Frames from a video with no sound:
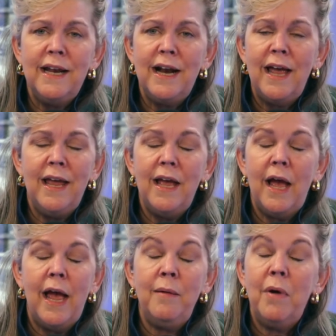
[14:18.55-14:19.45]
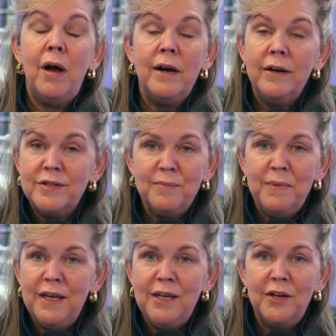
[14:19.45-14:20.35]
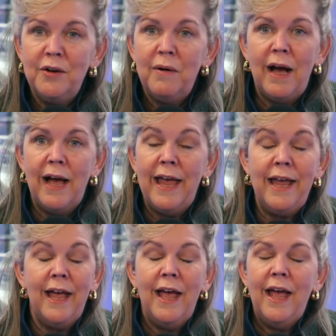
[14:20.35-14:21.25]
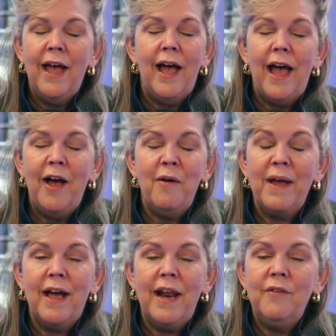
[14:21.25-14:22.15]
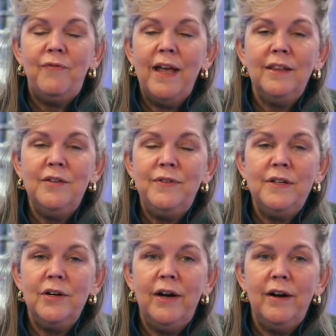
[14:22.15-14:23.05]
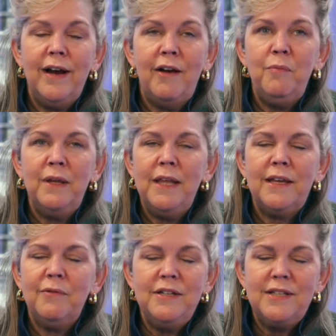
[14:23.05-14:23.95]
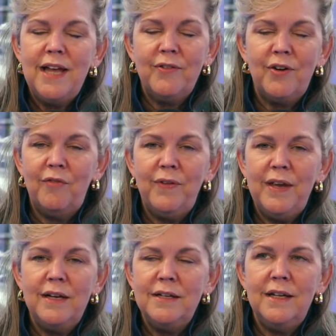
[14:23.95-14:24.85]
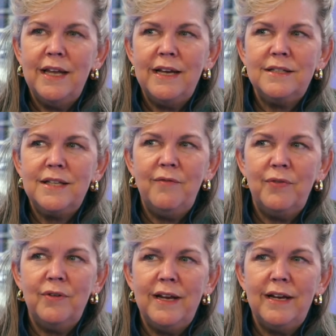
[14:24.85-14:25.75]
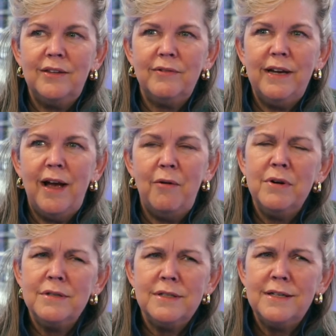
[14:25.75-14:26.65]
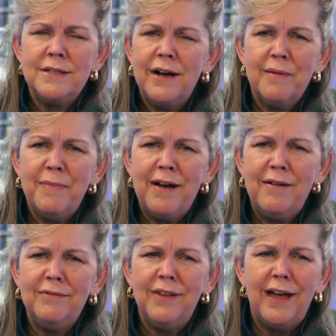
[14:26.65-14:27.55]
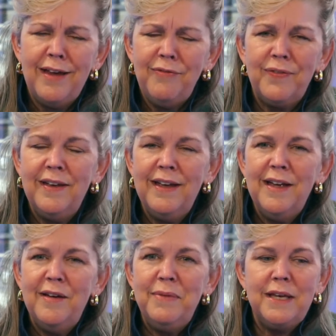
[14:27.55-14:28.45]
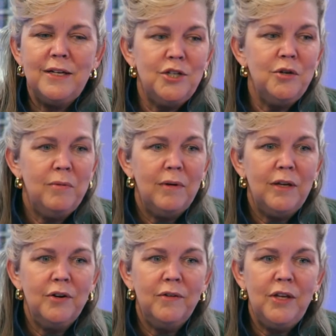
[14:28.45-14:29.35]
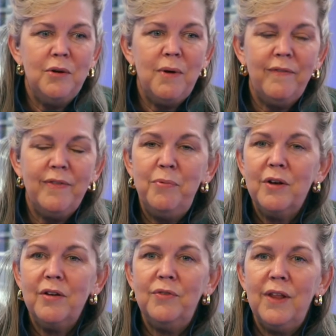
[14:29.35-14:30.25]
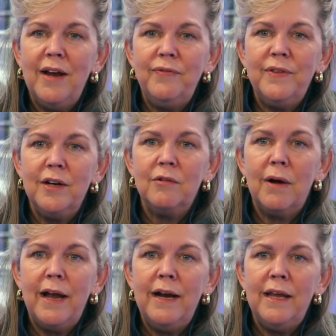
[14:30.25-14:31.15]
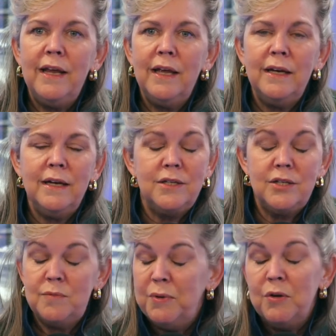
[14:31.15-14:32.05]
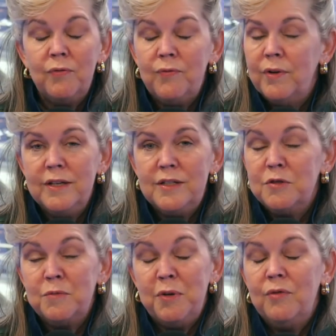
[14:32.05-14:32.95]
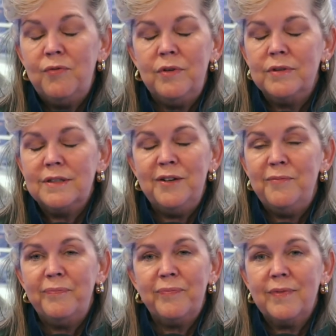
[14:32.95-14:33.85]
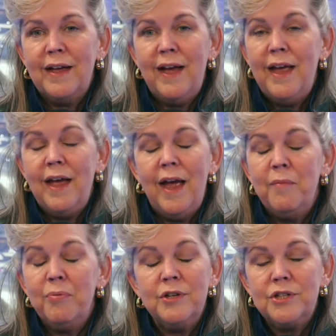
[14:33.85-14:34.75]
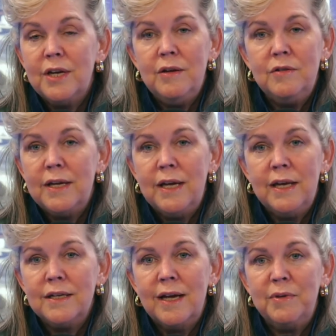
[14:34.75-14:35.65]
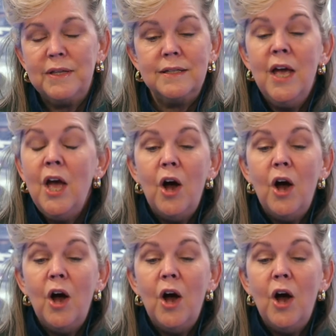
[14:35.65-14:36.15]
And I am honored to meet you. Oh my God, if I lived in your area, I would be like, can we just have coffee and sit for 3 hours and talk about life? Because you have the book of life that you're writing, and it's just beautiful. It's just beautiful. So I appreciate you taking time with us.